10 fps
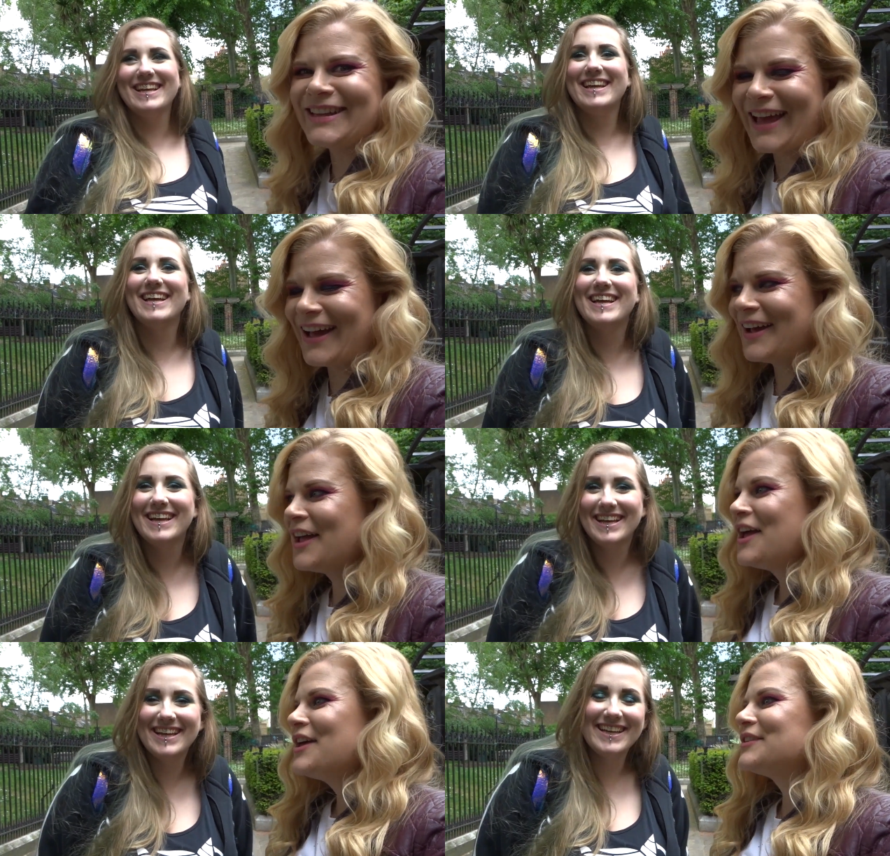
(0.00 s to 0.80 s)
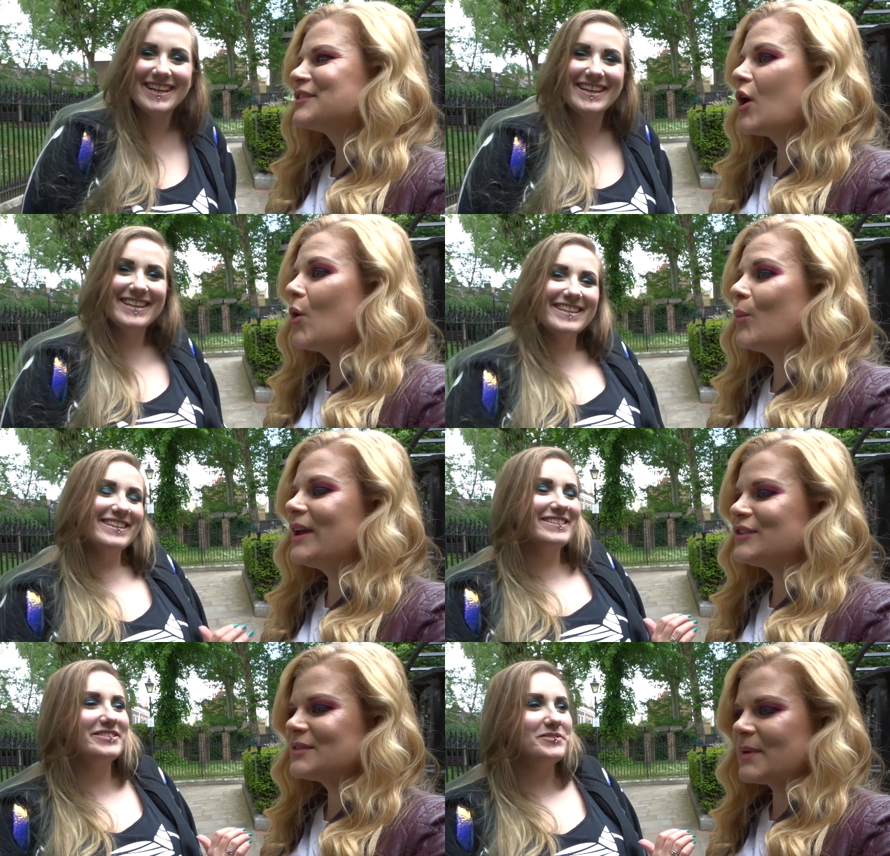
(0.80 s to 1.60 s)
Speaker 1: yeah. So we
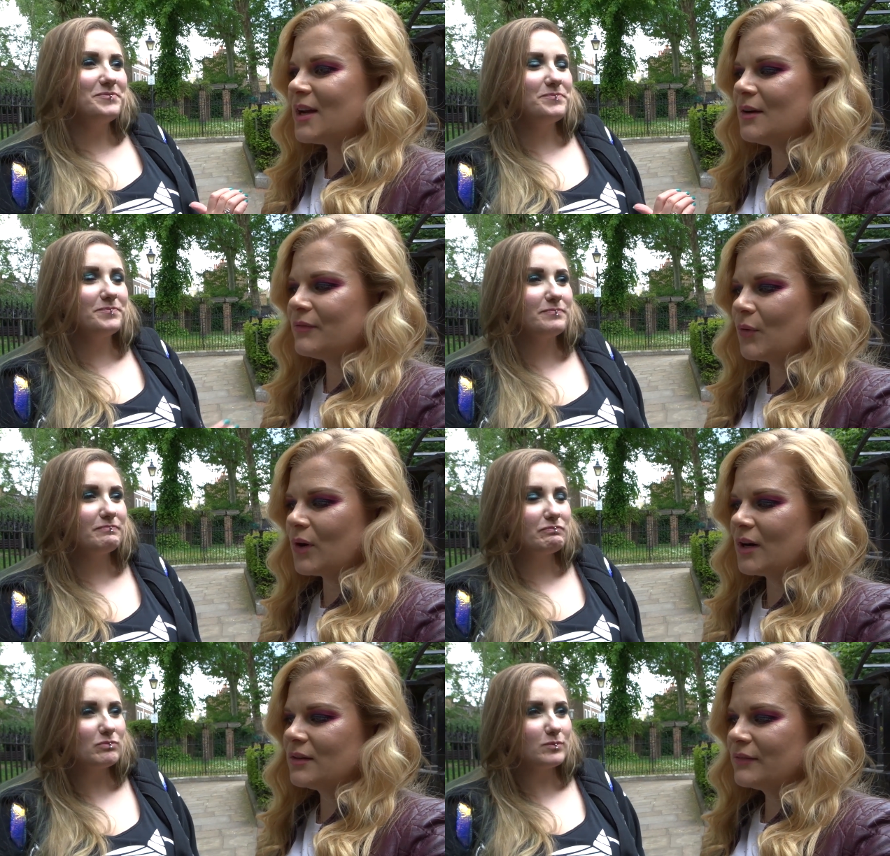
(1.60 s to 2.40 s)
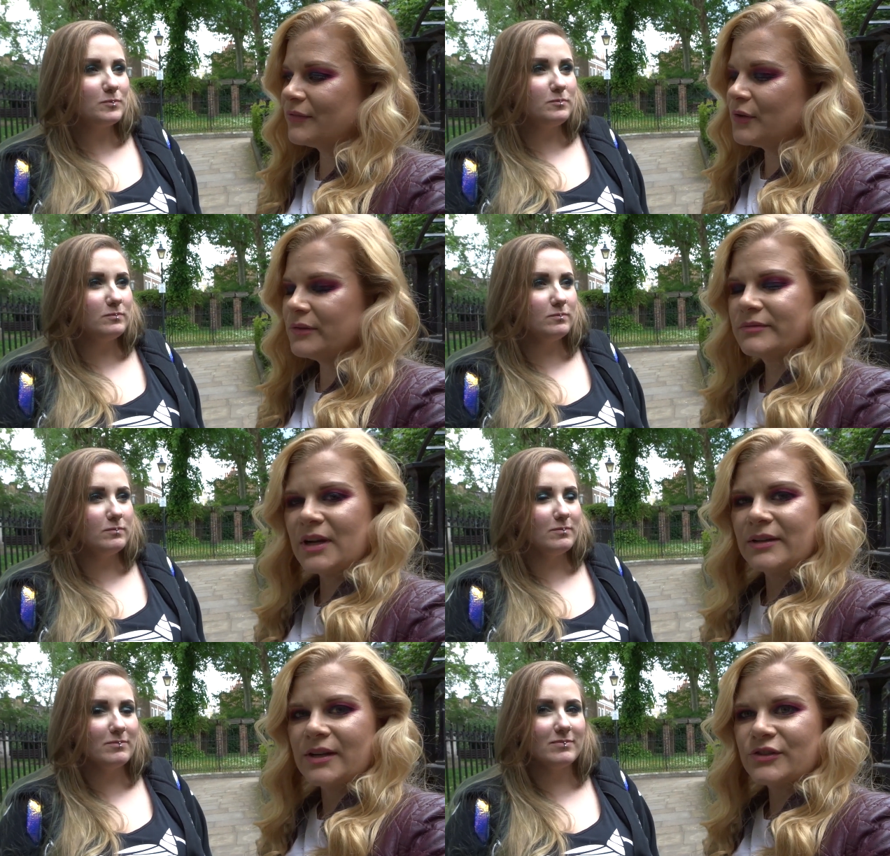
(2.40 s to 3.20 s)
just met up for food
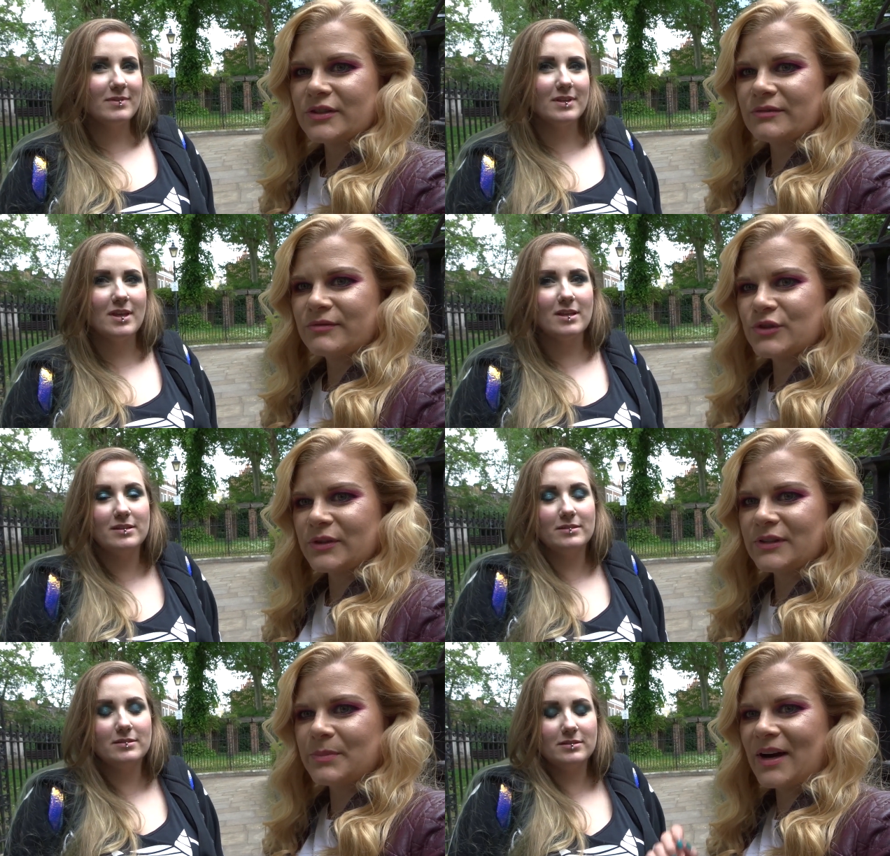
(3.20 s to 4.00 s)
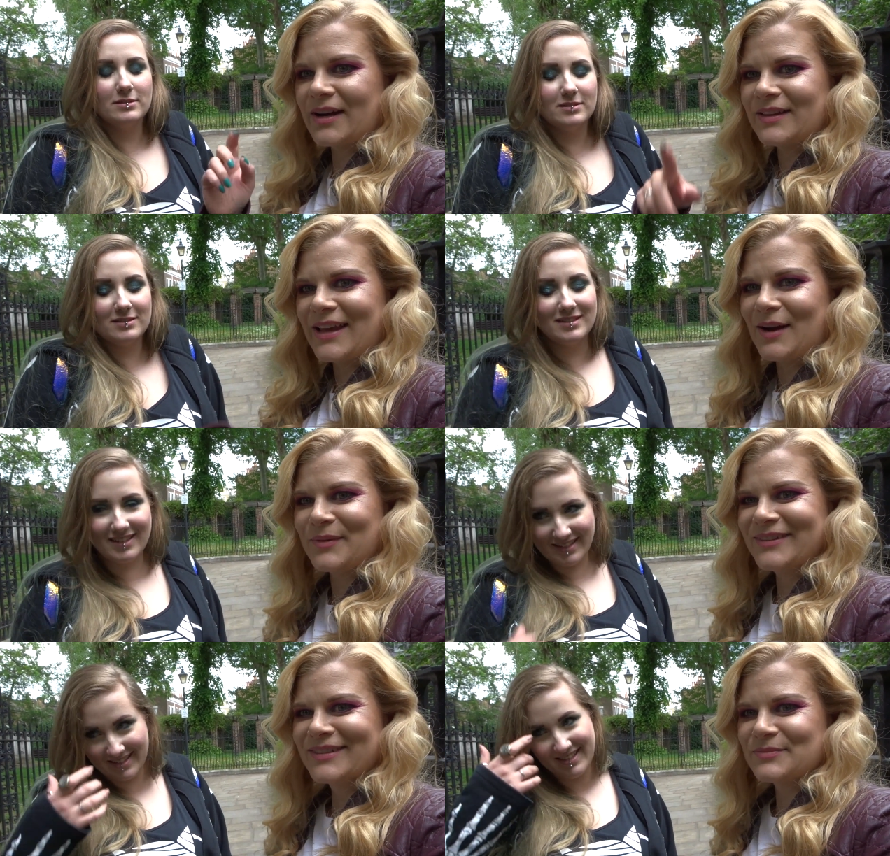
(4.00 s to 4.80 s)
and lunch, and Julie's behind the
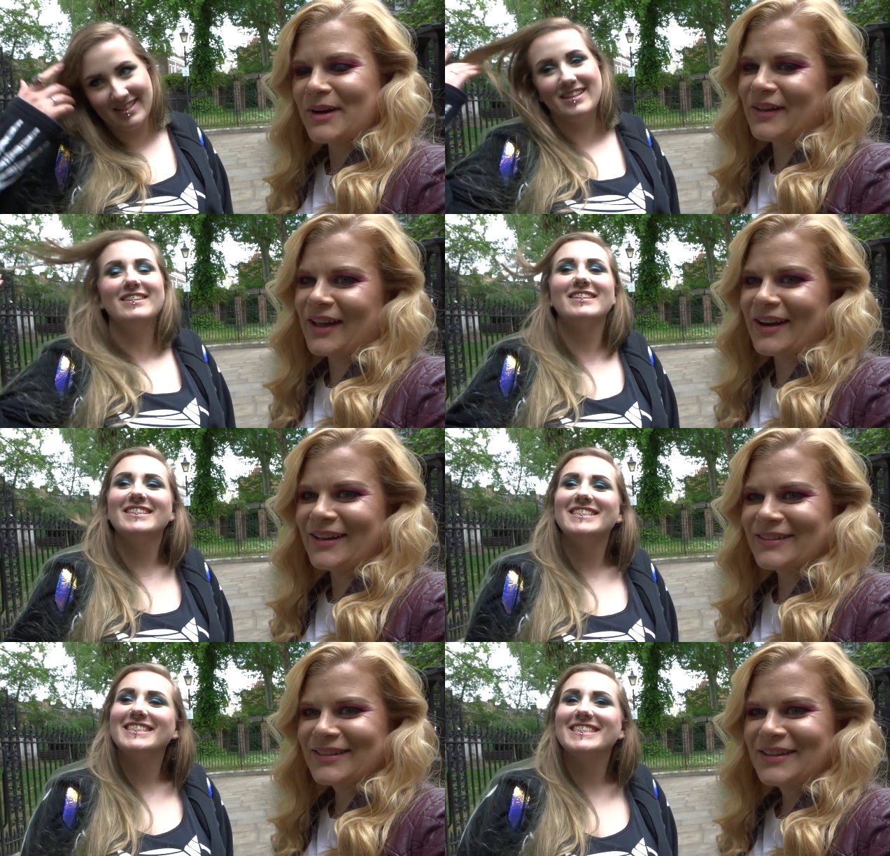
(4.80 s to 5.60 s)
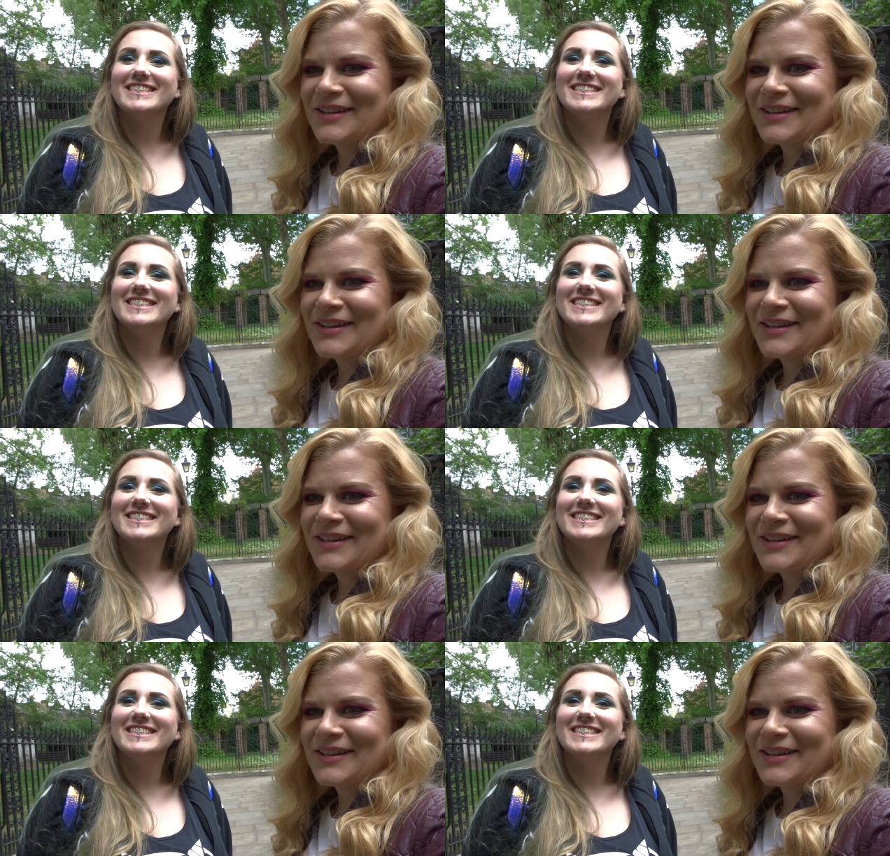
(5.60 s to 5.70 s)
camera smiling at us.